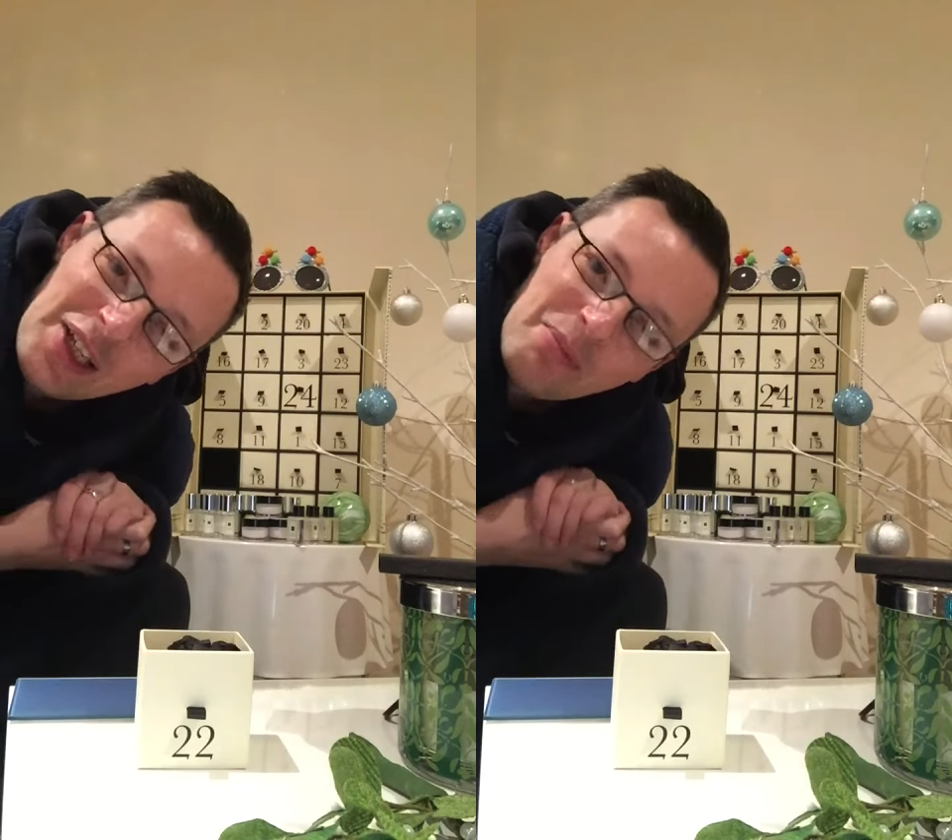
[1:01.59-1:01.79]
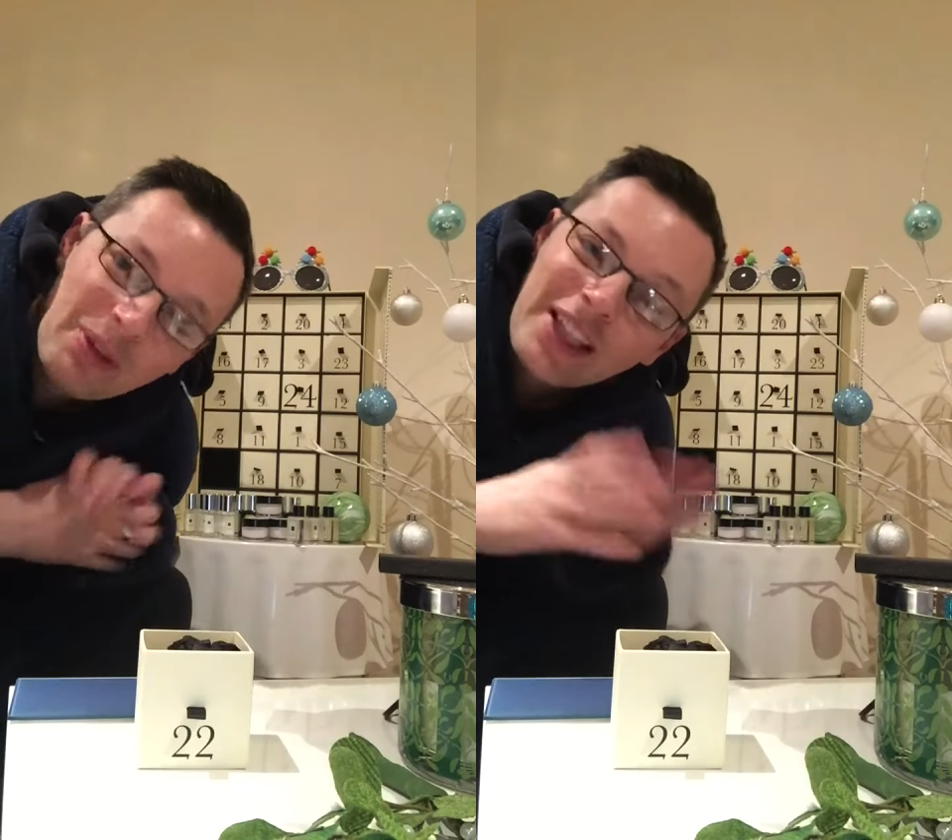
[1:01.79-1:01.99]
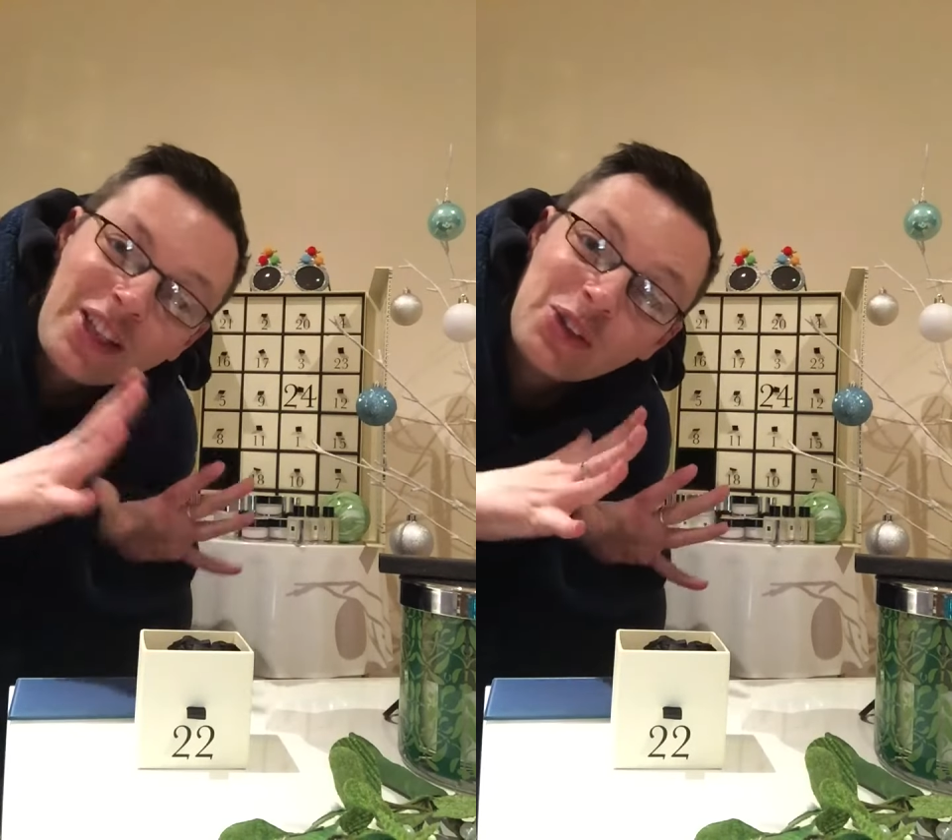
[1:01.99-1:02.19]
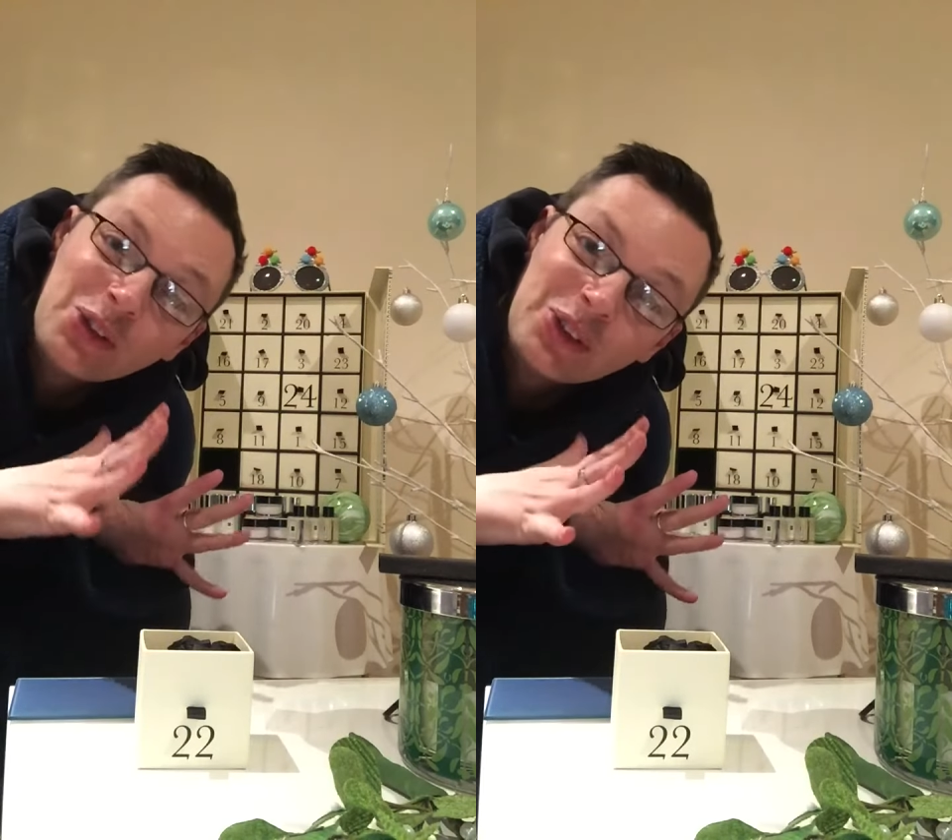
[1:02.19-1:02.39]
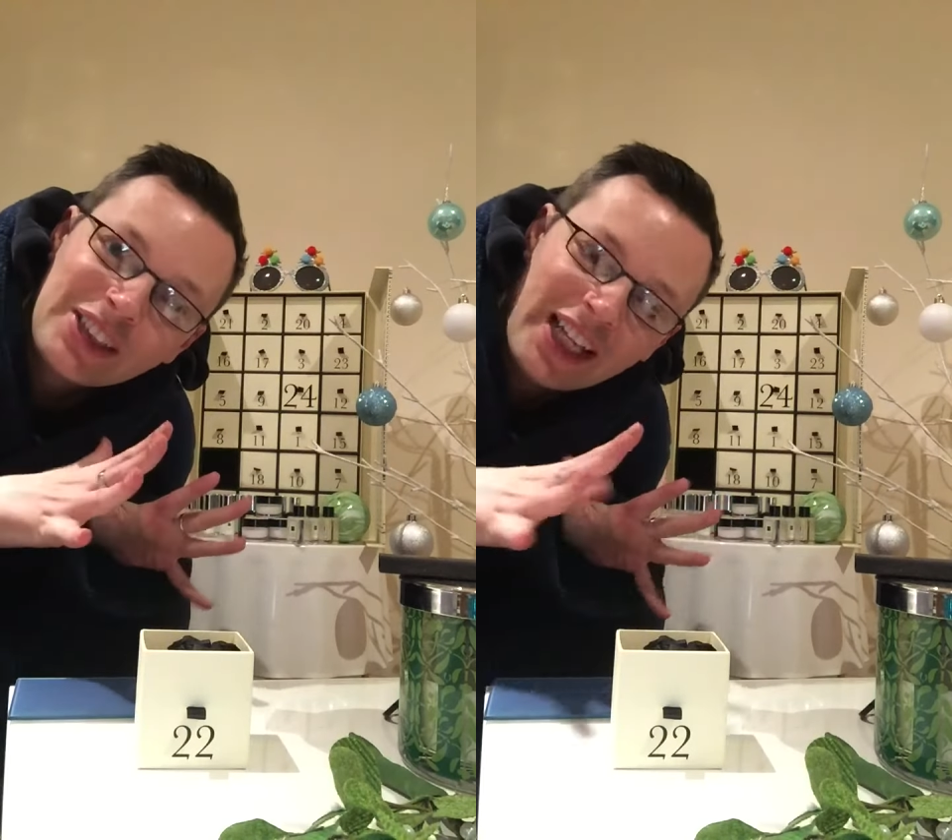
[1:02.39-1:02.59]
but they
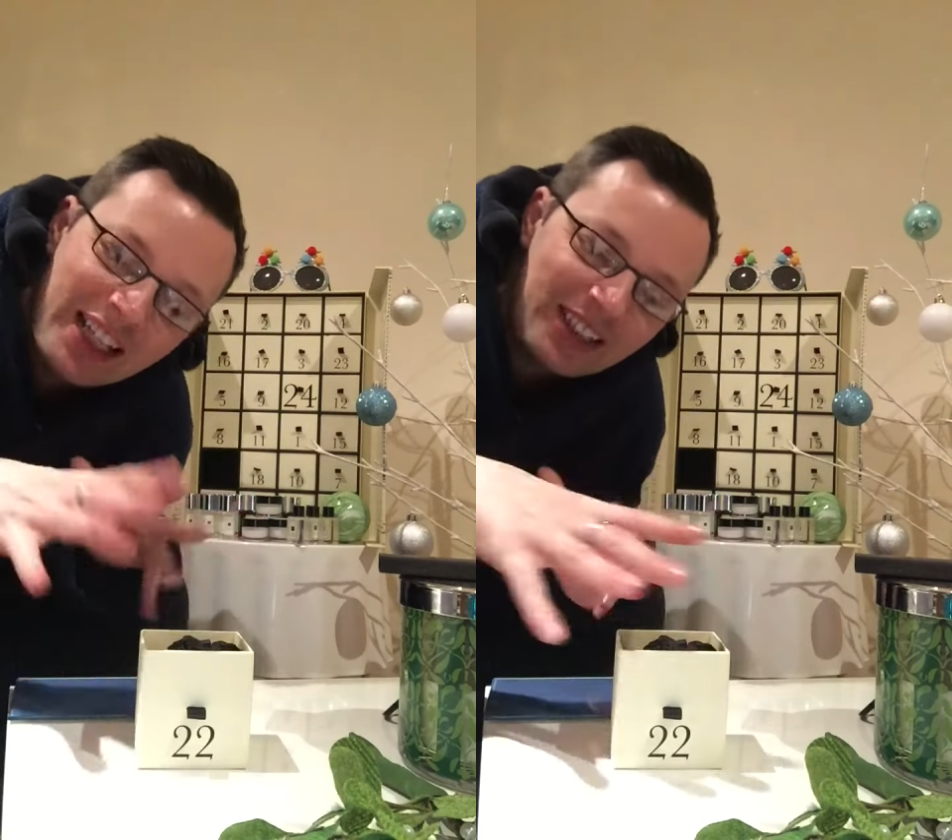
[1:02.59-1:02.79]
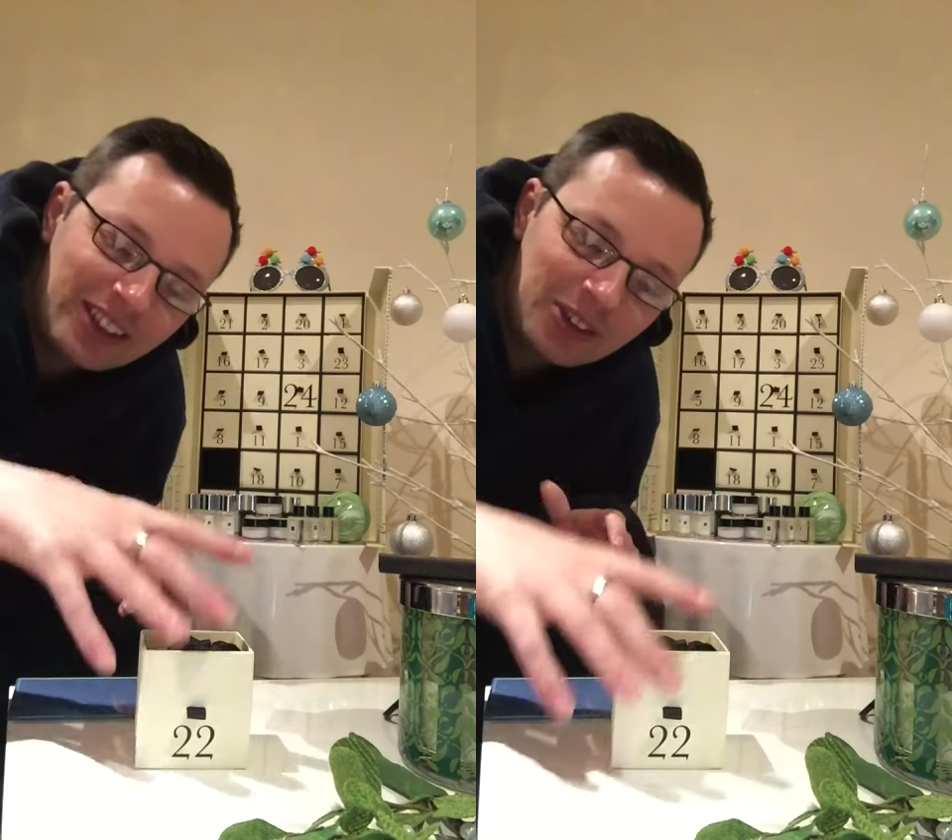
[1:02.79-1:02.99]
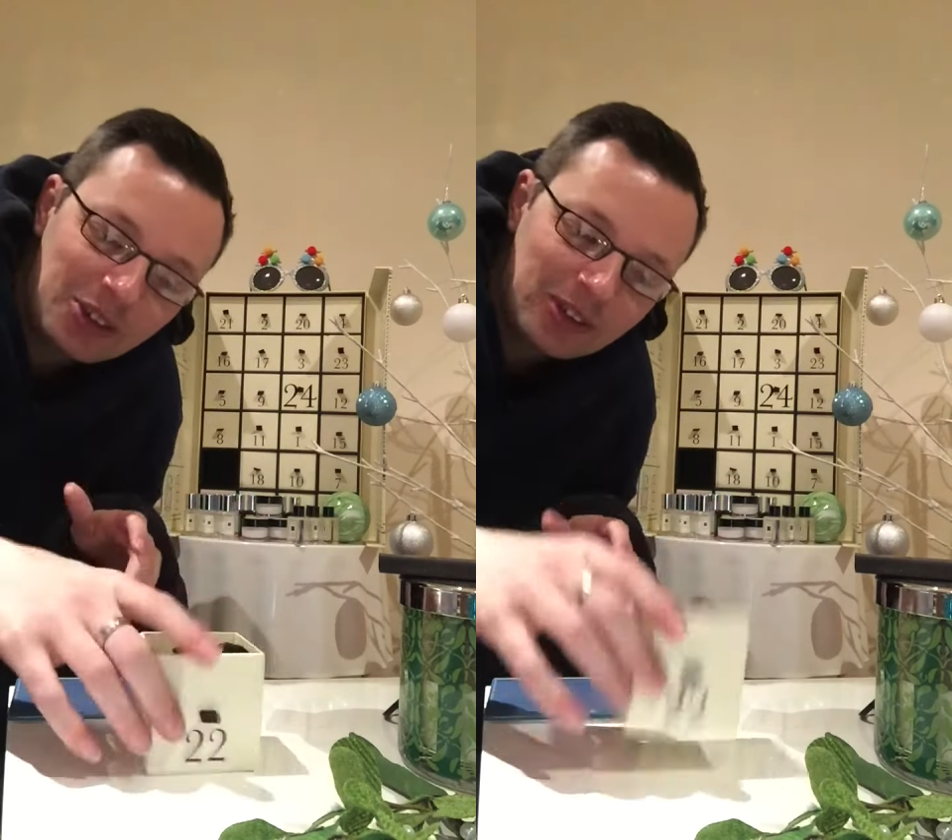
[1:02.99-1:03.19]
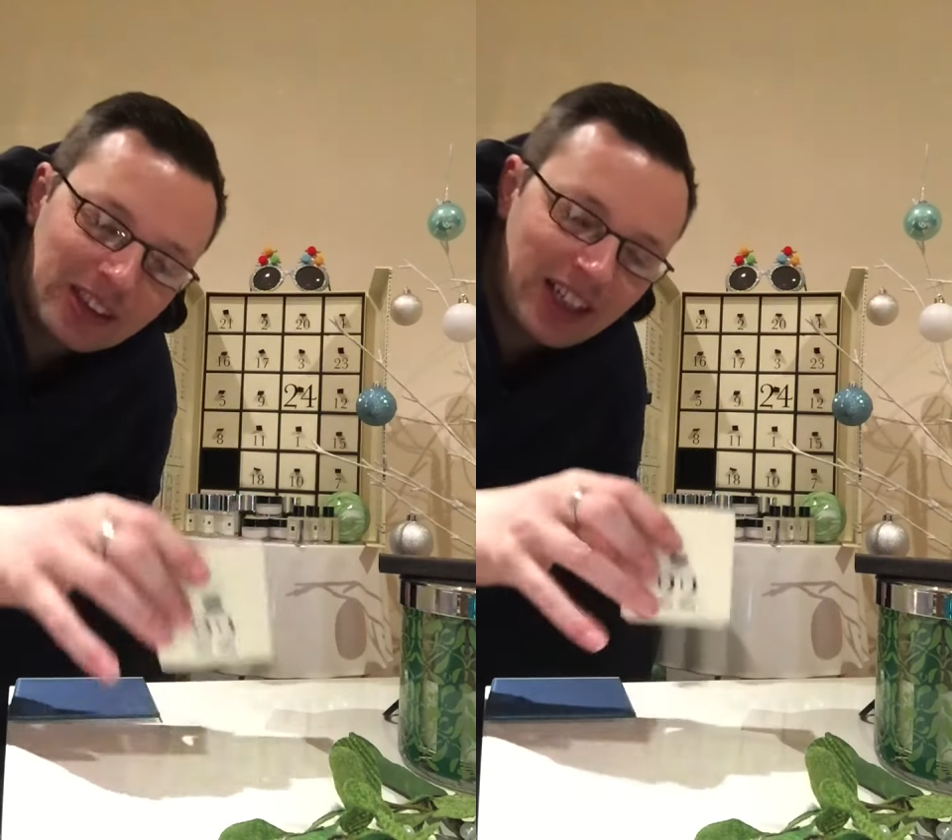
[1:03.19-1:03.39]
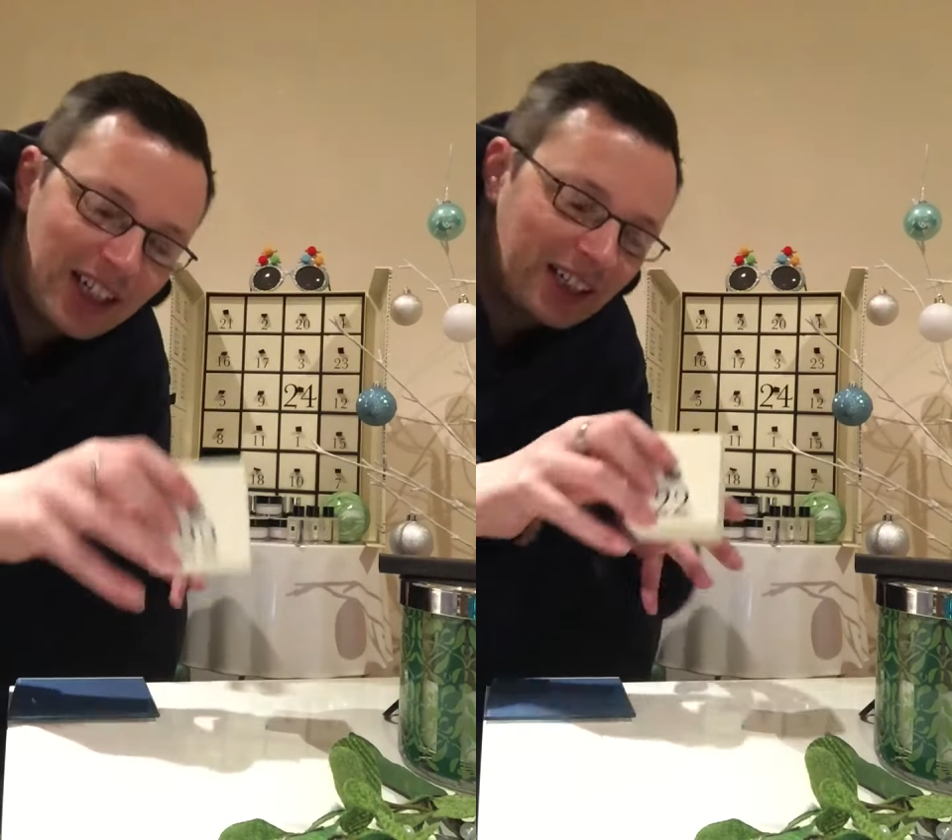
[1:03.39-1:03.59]
all change all the
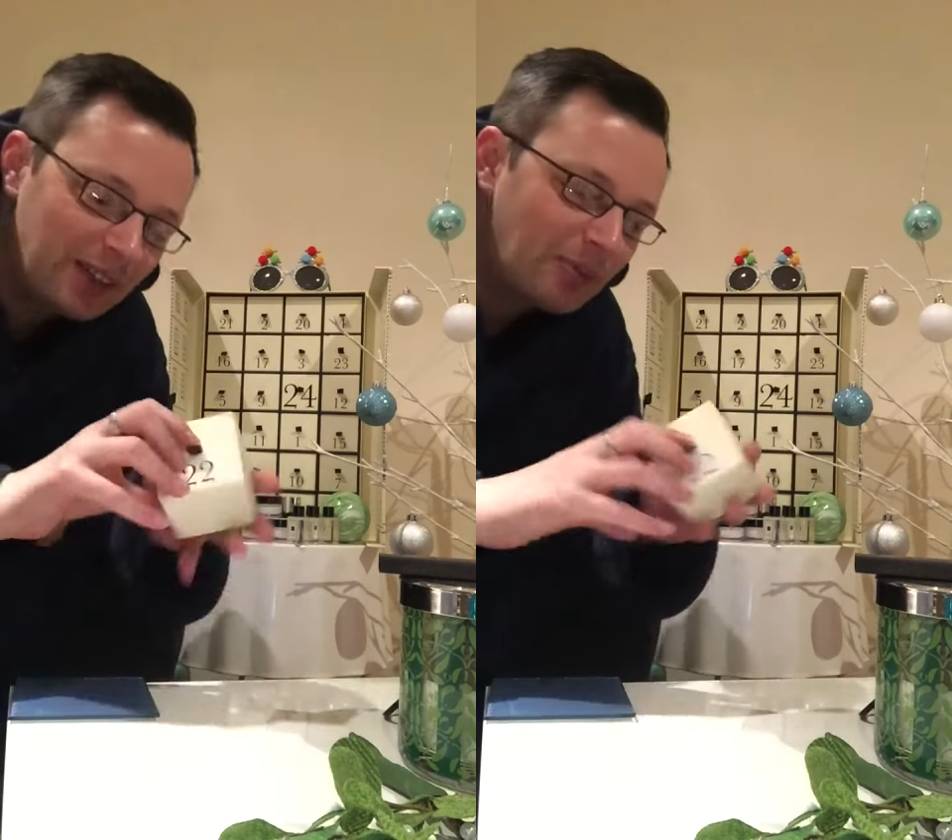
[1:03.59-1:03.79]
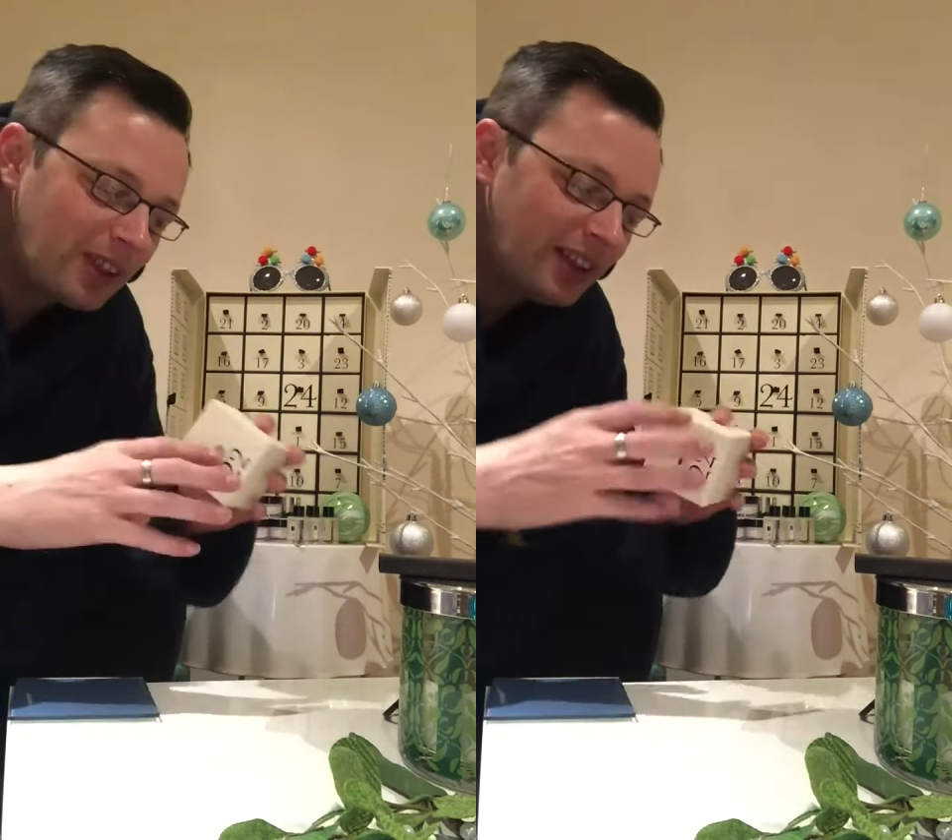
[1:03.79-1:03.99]
time.